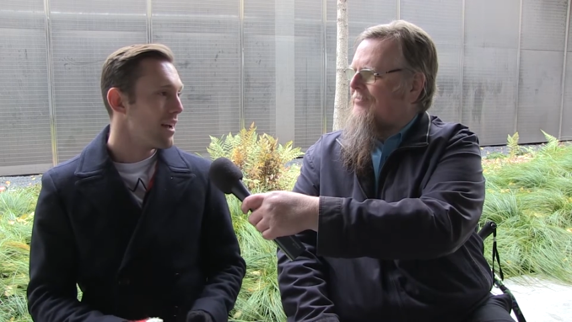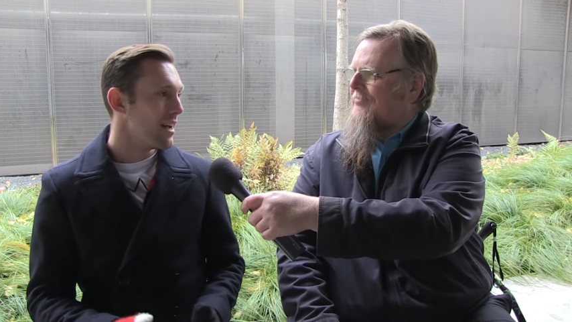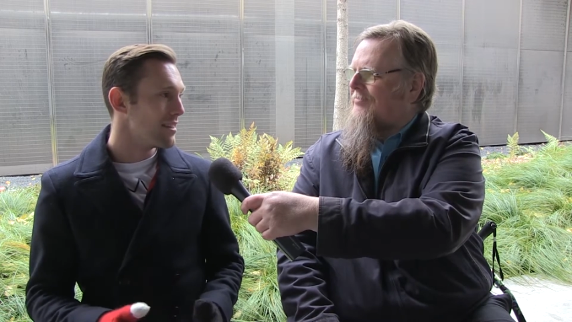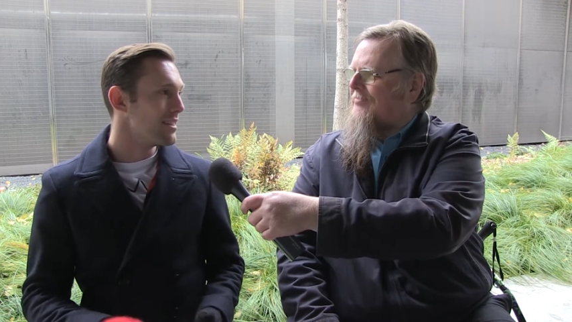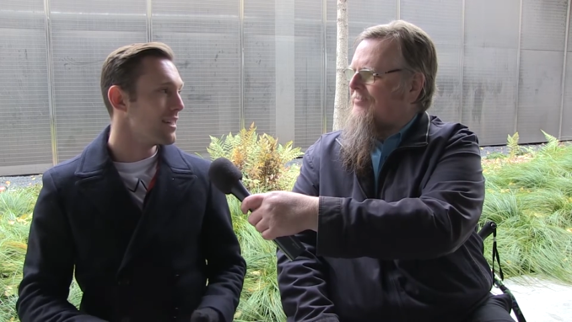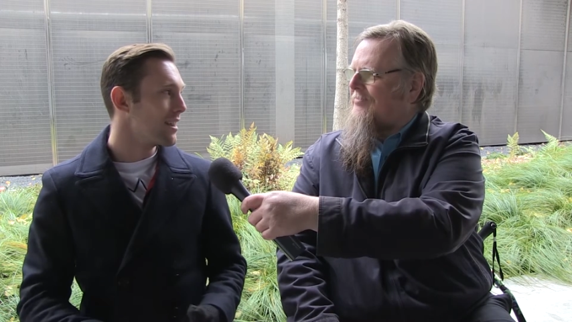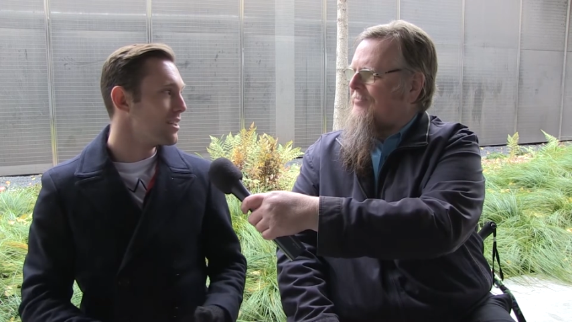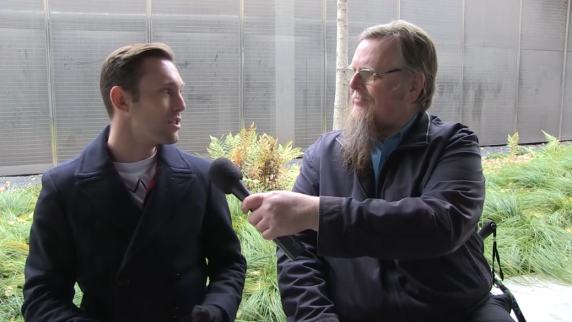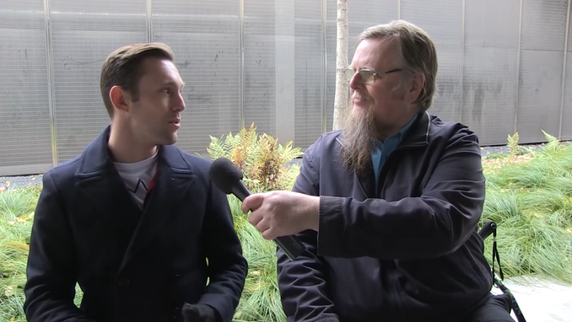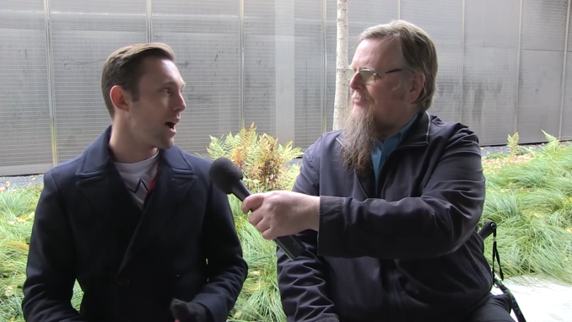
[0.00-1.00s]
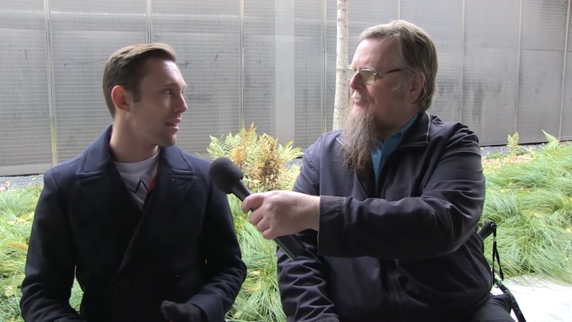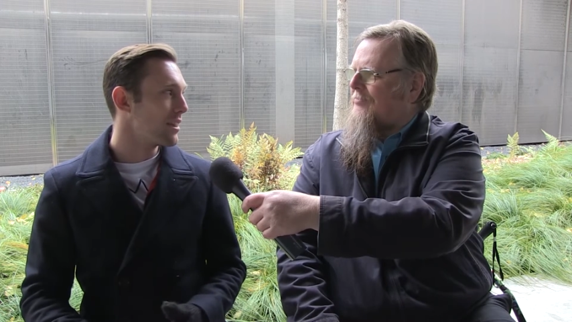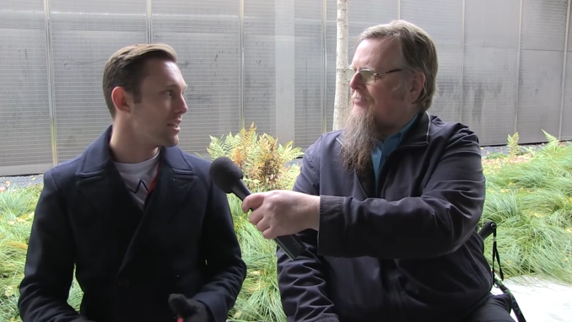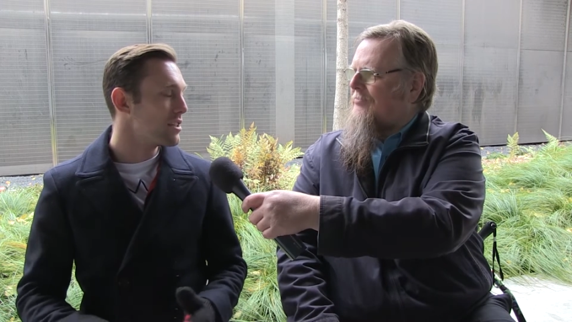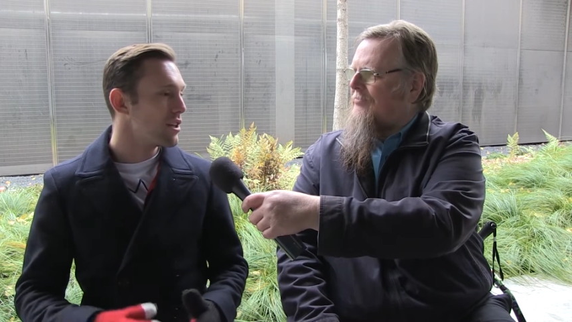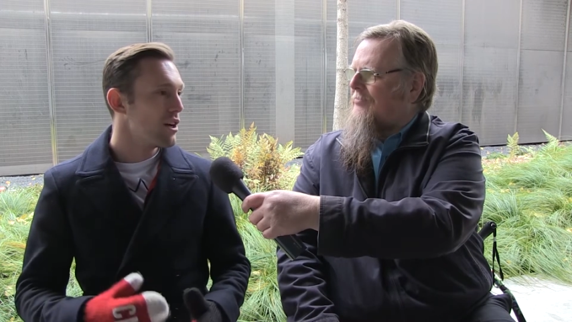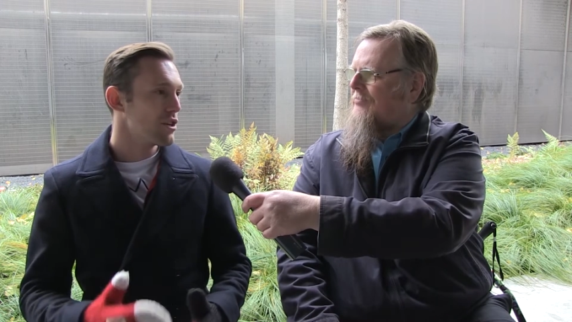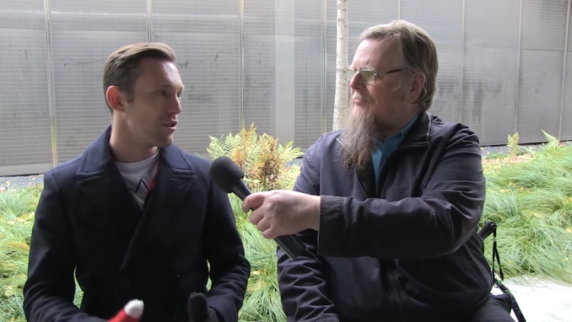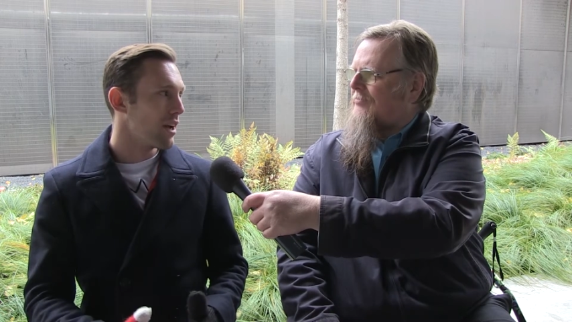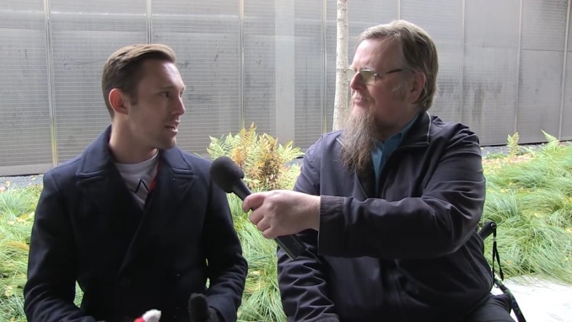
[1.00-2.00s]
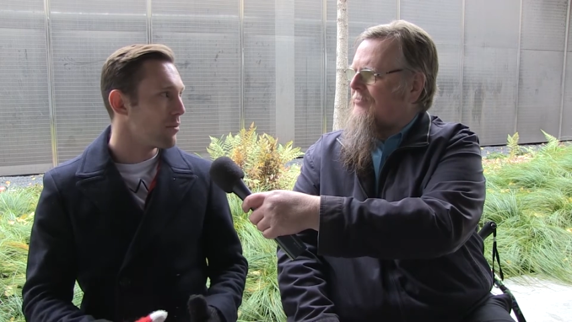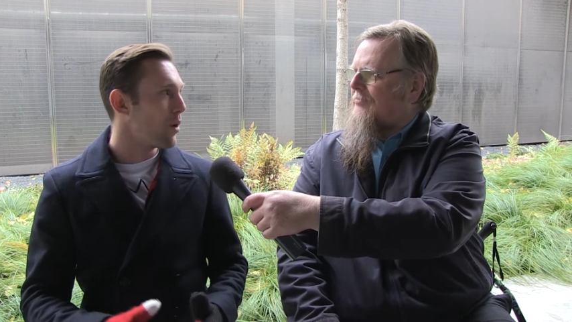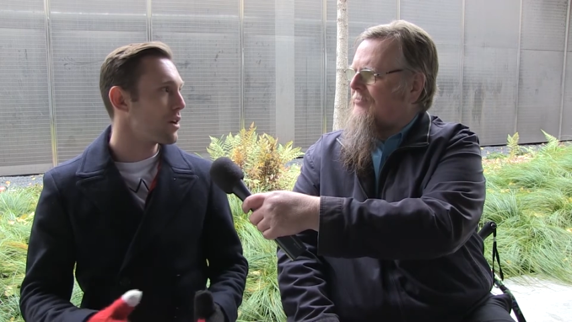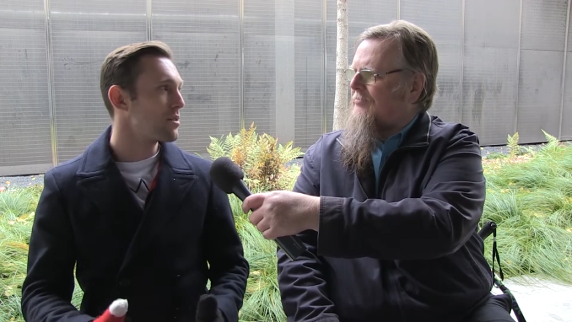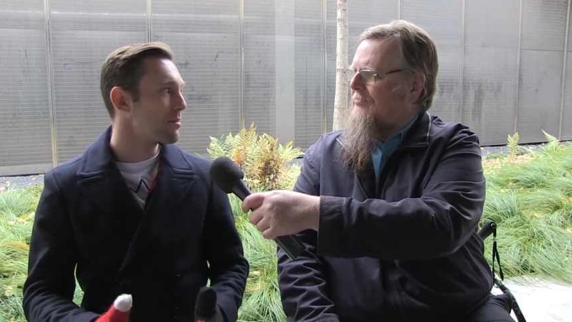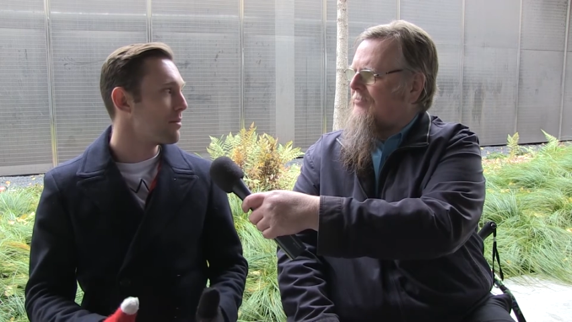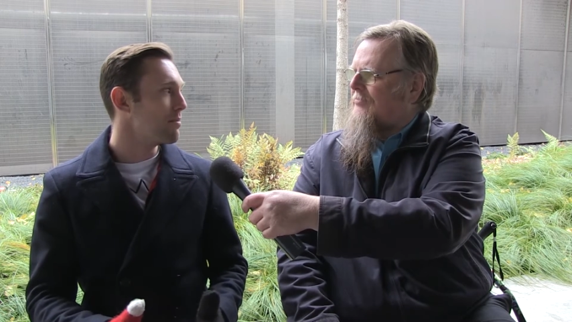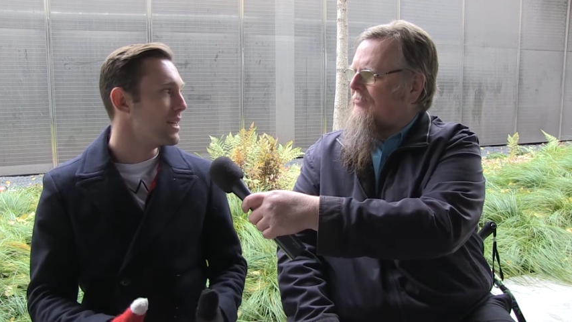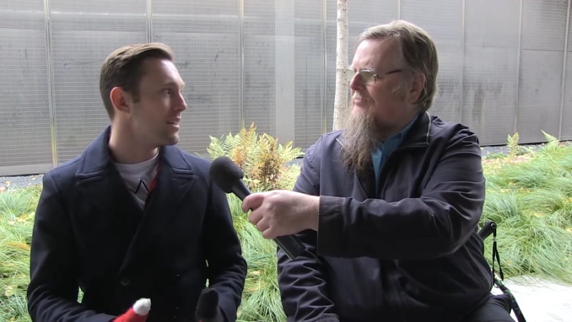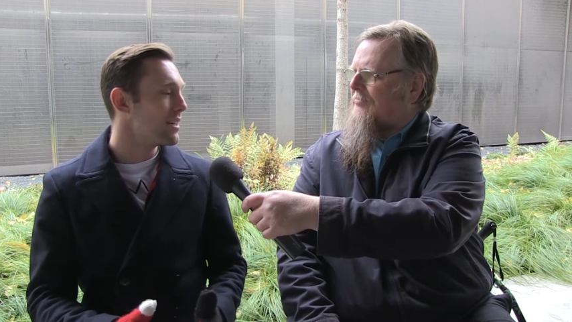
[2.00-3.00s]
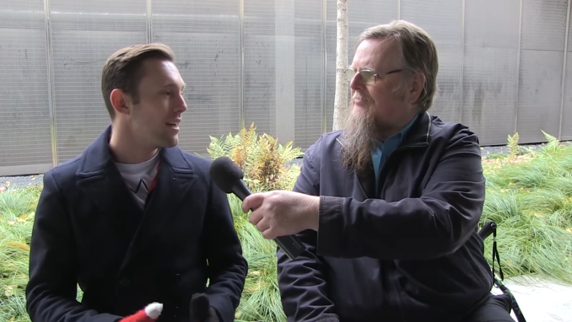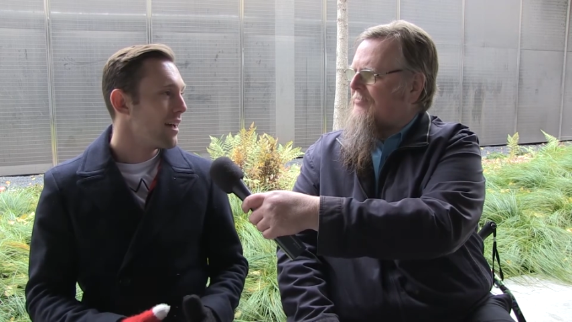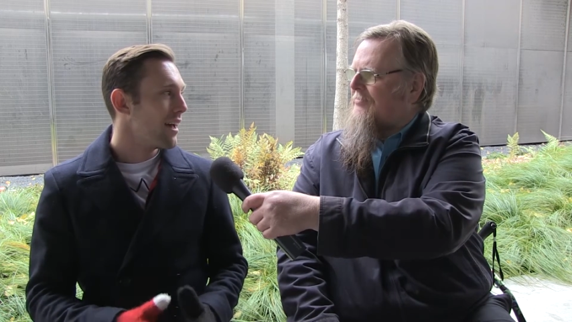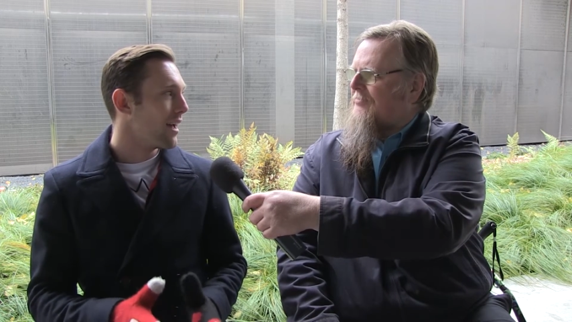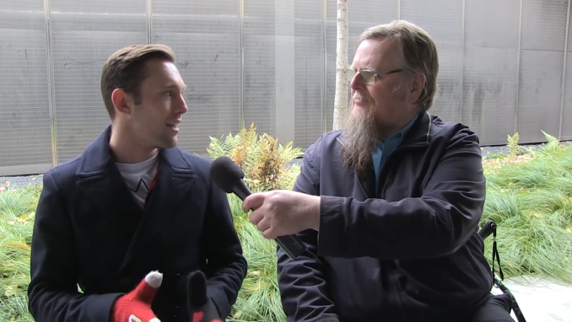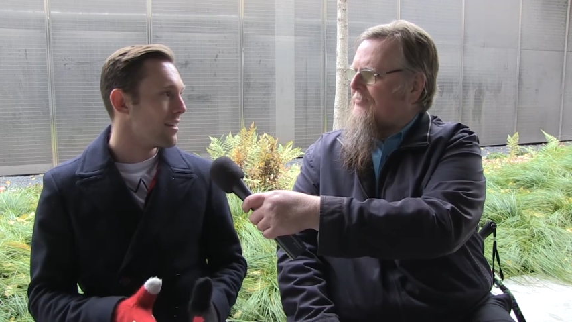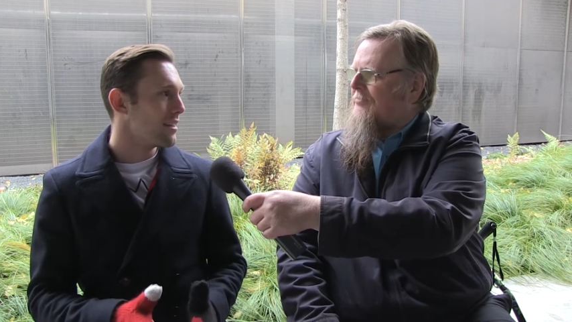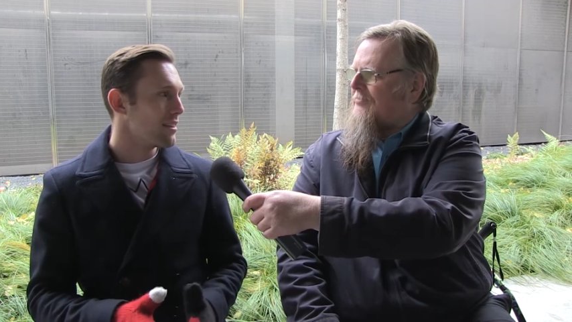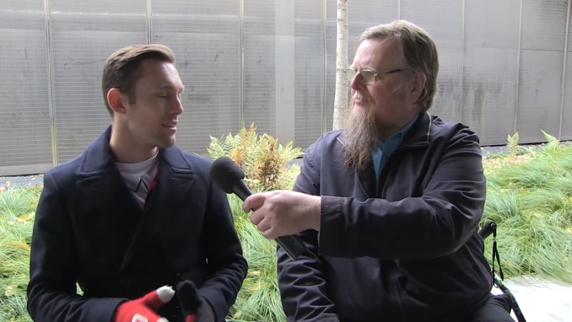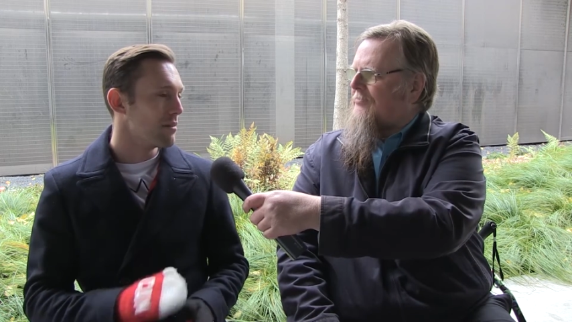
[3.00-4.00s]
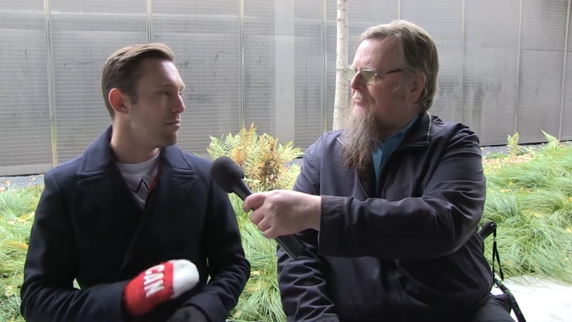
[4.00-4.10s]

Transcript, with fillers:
Speaker 1: and seeing these two athletes train and watch them compete, and the